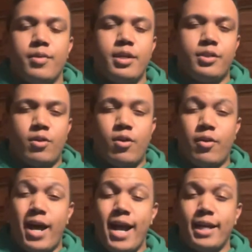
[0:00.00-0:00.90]
It's
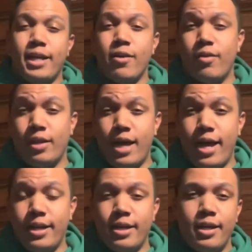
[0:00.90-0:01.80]
called I Care a
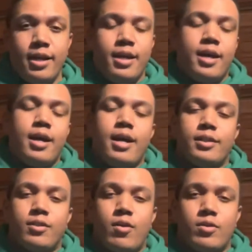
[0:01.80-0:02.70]
Lot. Uh,
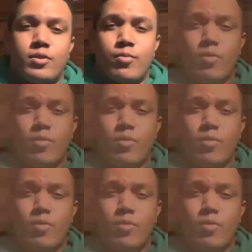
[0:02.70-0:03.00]
it stars